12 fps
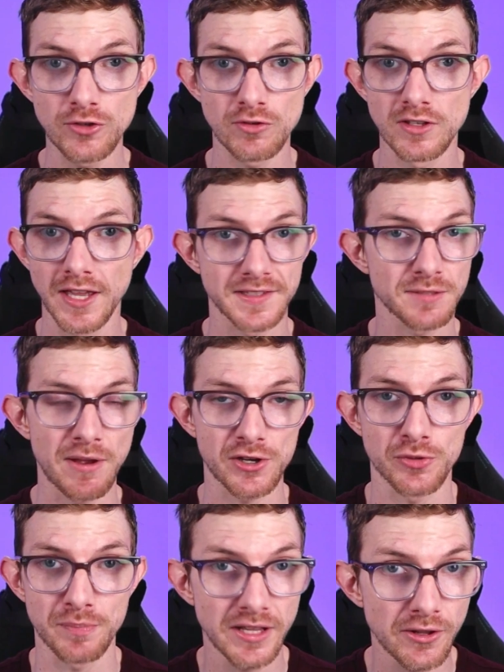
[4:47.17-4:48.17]
you can get
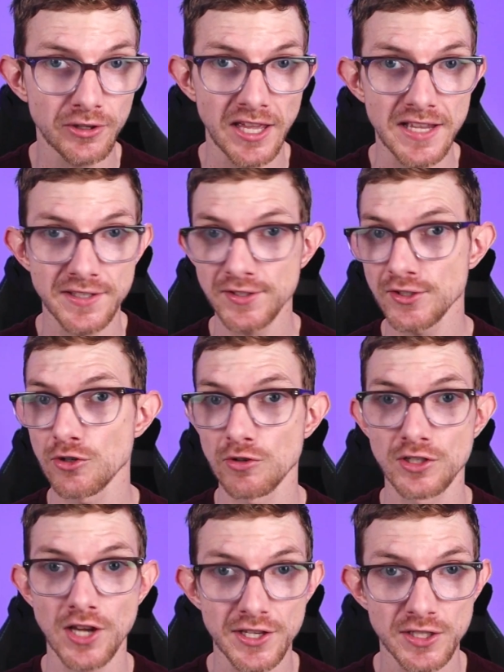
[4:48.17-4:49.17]
special pillowcases, you
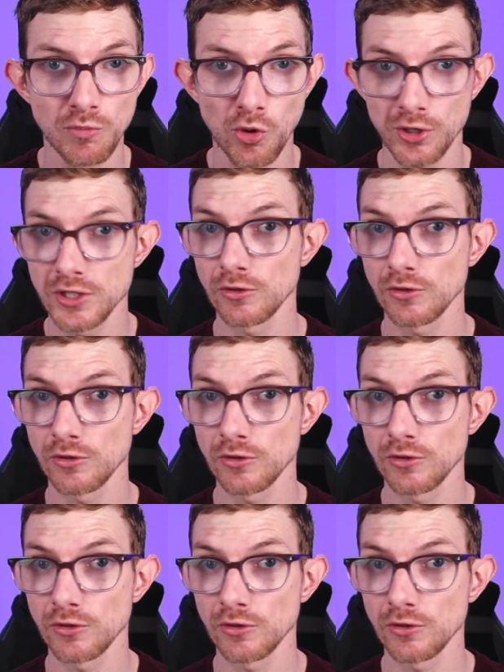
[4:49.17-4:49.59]
can dust more,